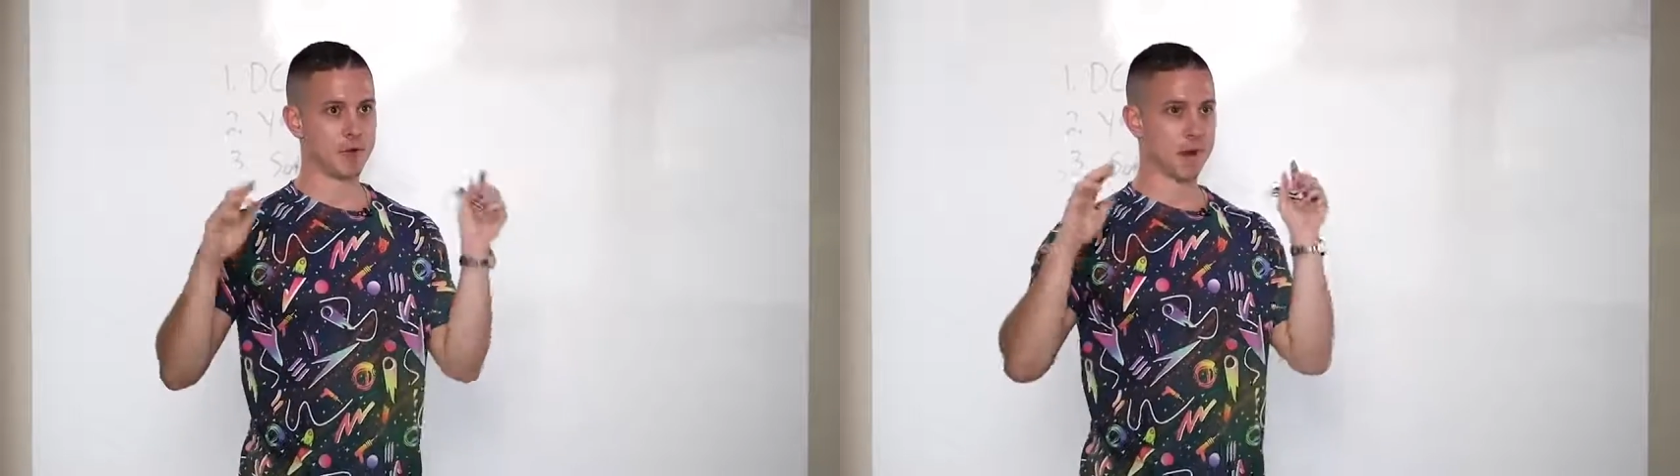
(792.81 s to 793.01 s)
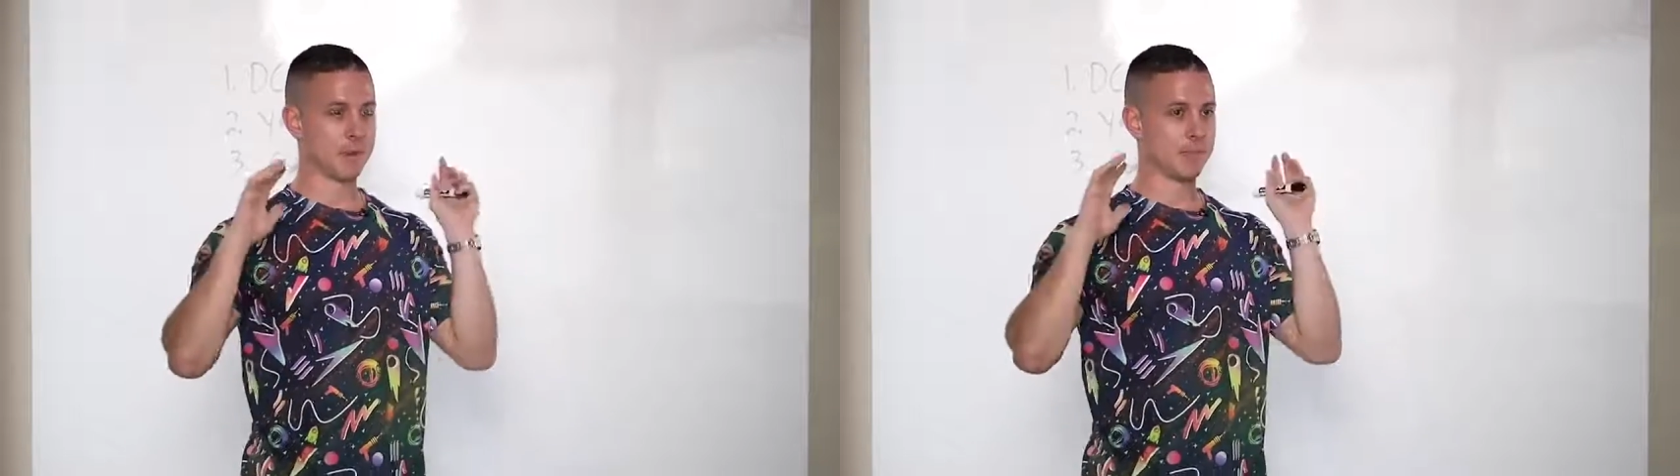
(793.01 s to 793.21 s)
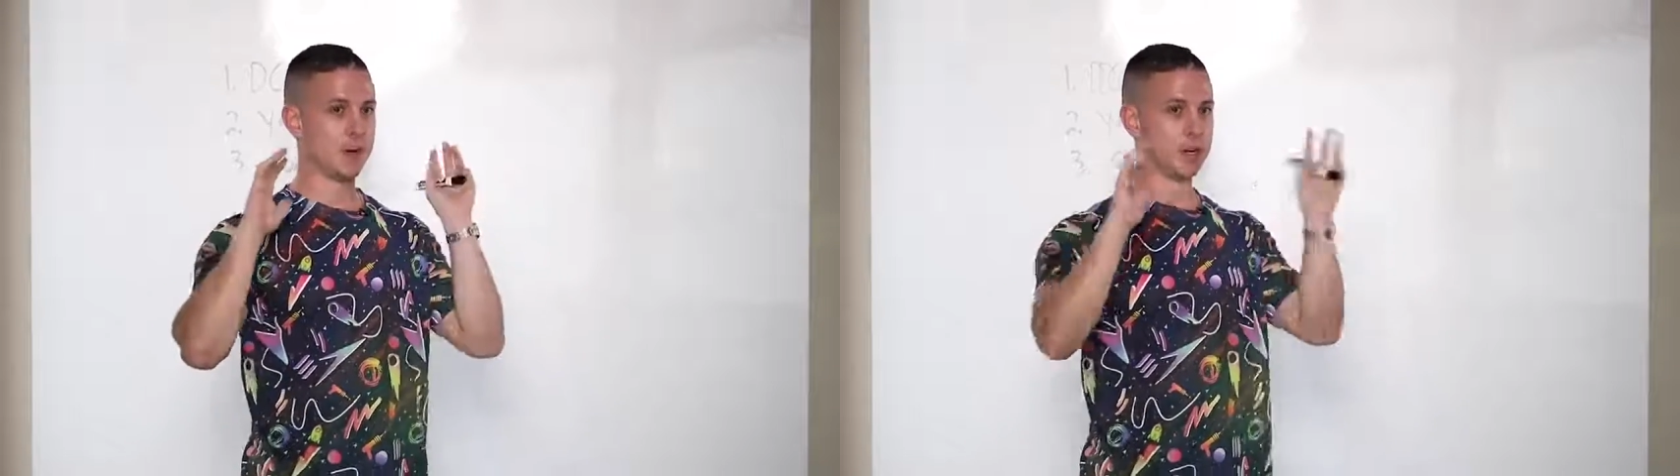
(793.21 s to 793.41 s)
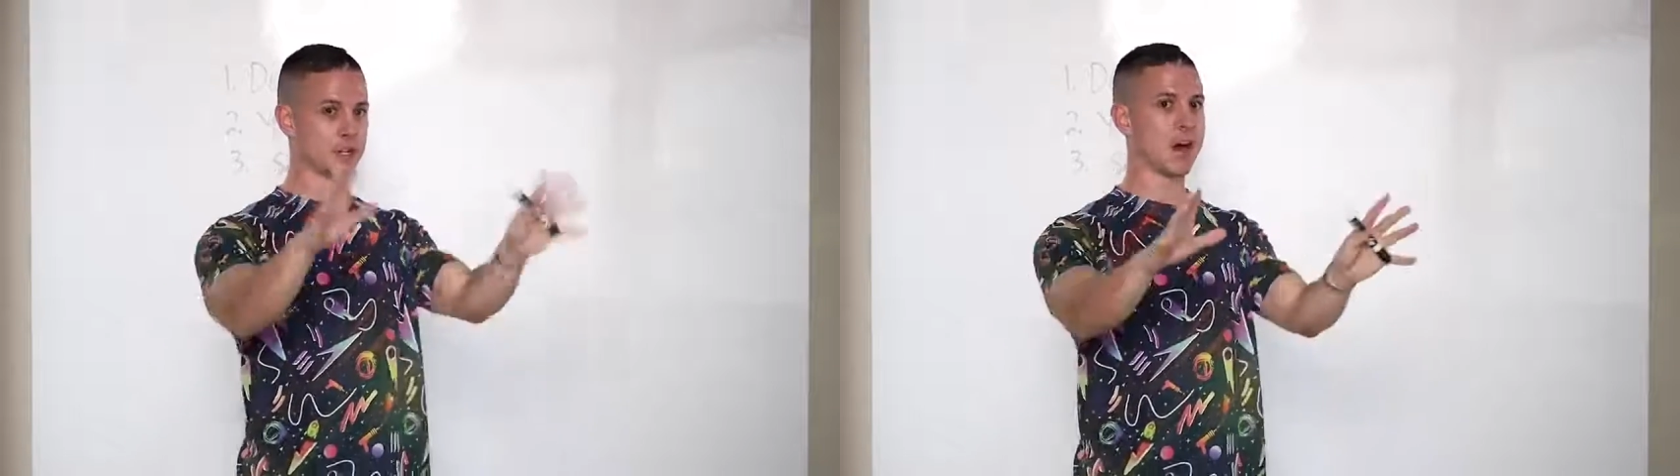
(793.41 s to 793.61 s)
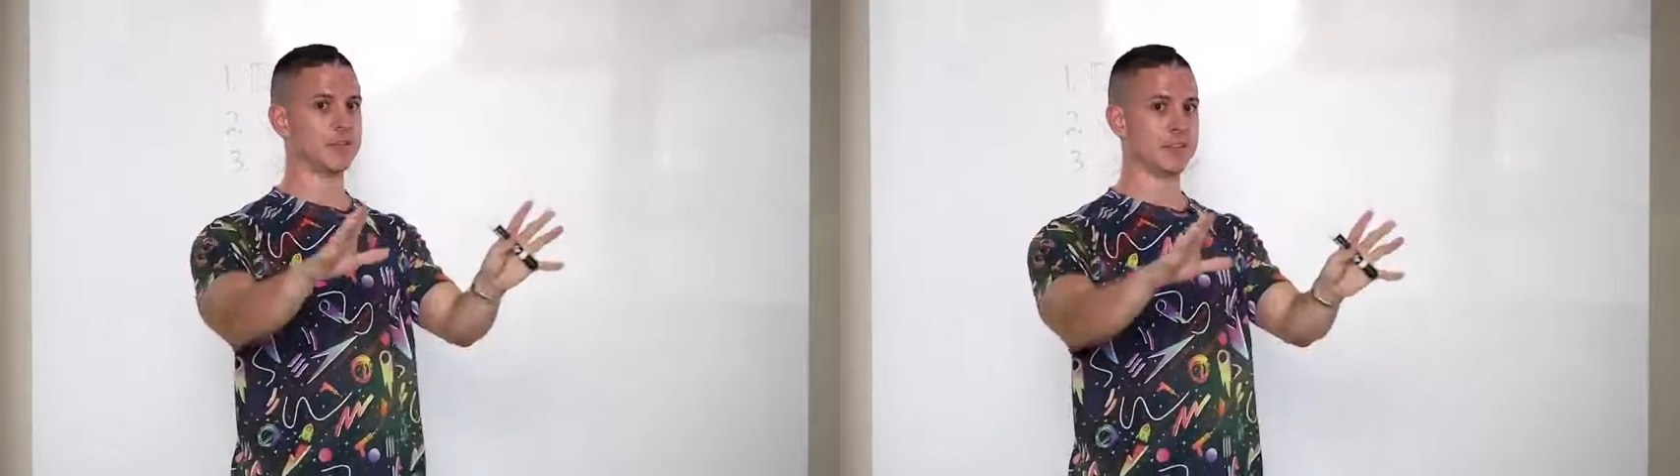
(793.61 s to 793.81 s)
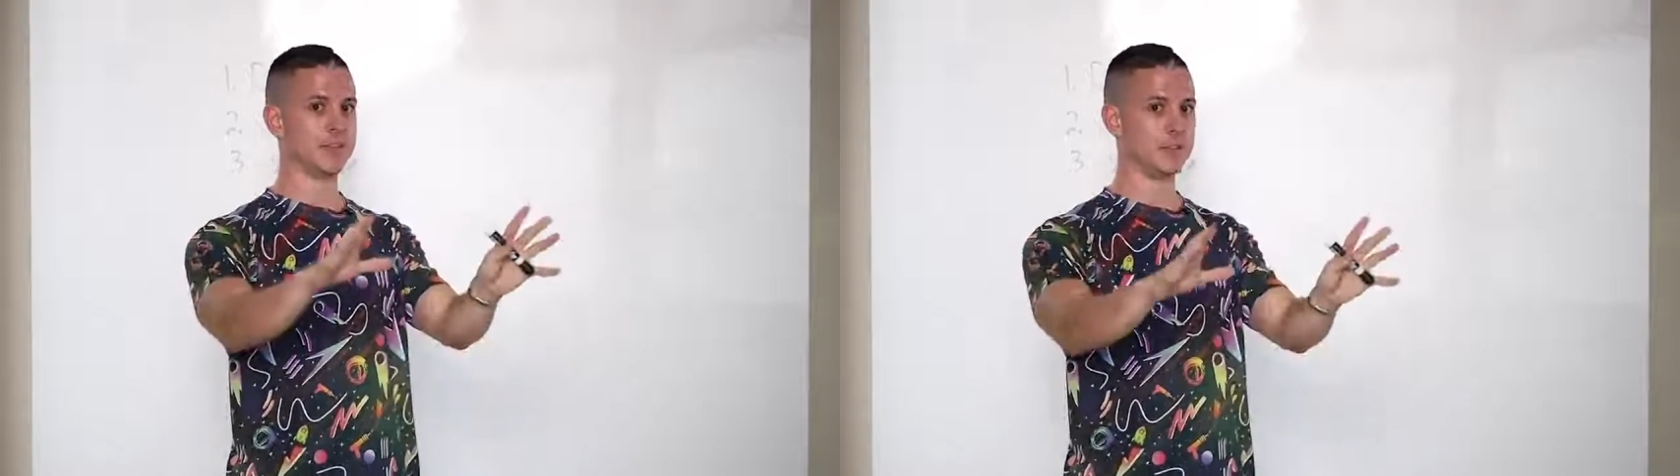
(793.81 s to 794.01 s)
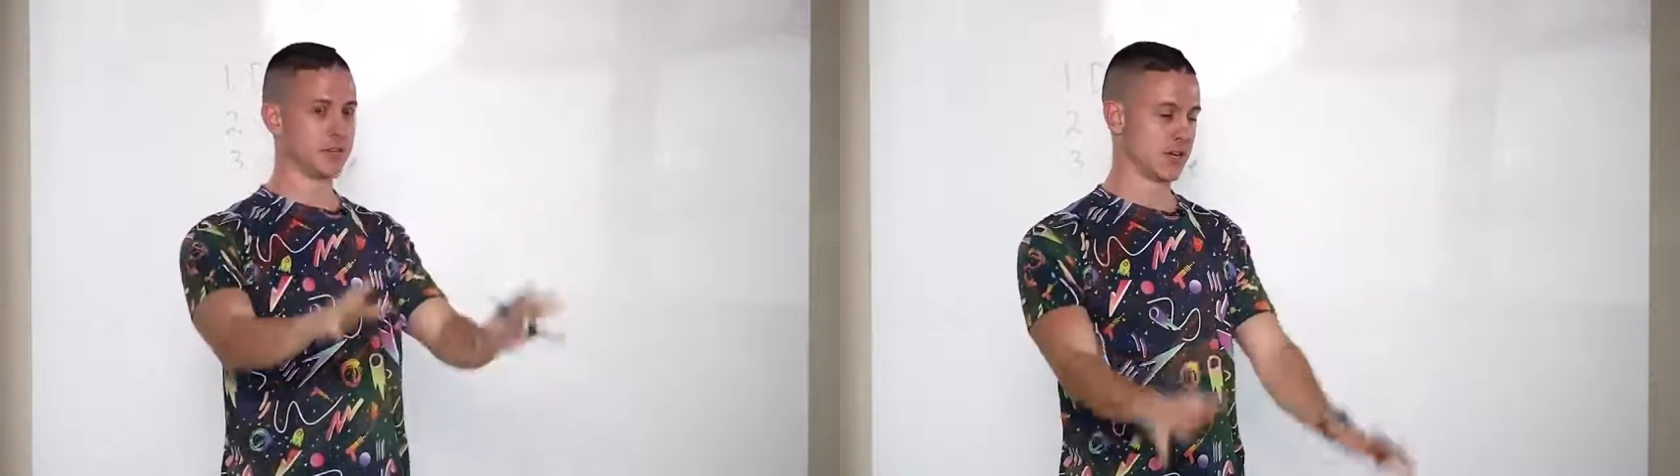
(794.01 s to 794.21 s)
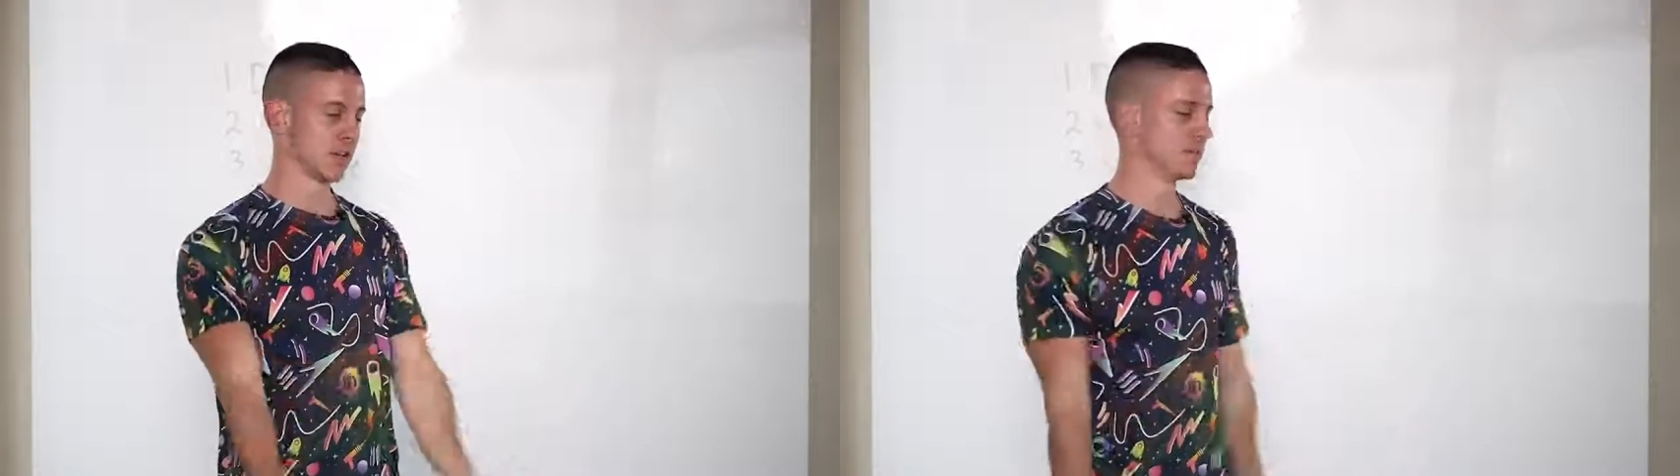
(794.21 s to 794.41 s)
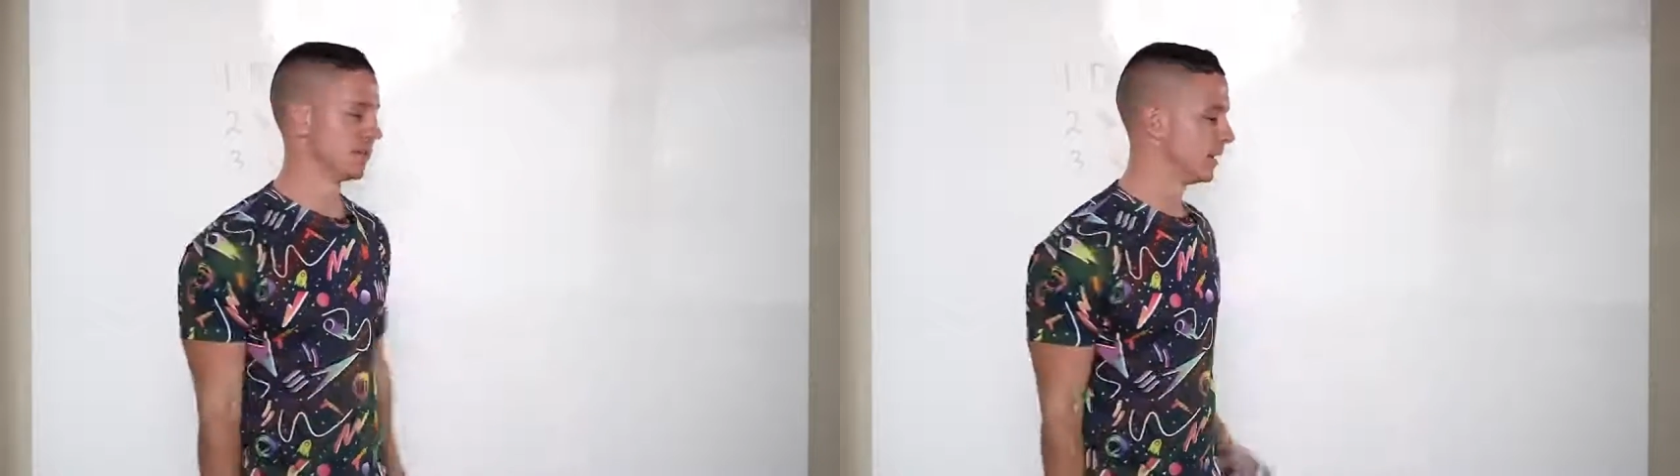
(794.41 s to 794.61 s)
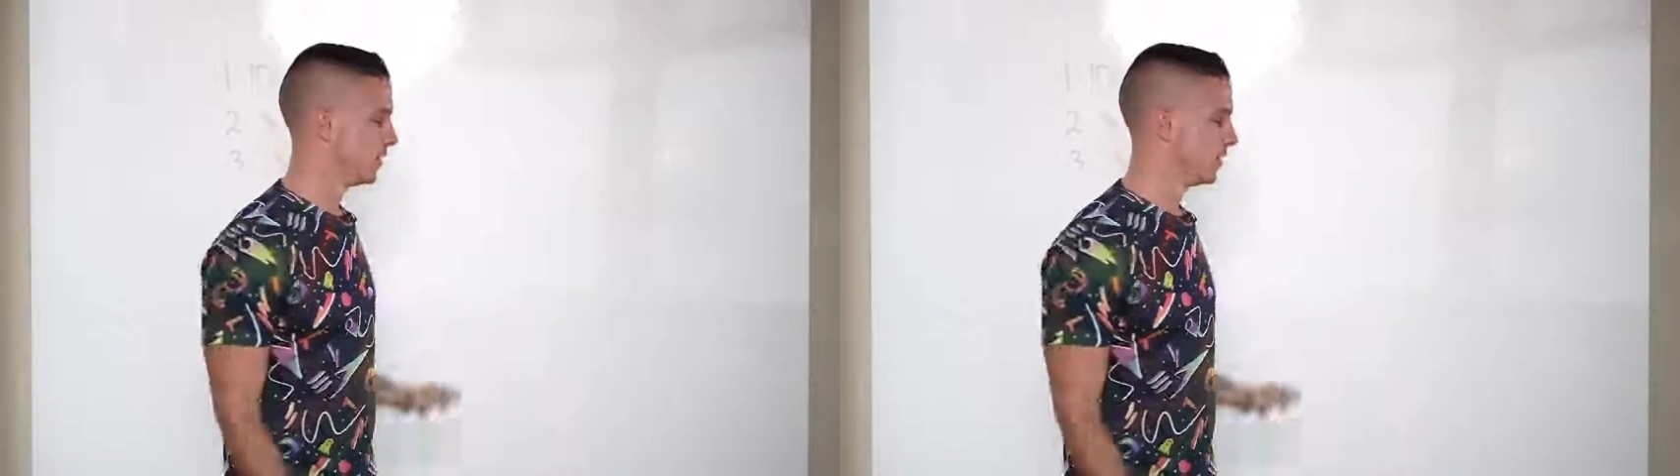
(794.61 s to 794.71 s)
or I'm gonna push off to future Kevin, right?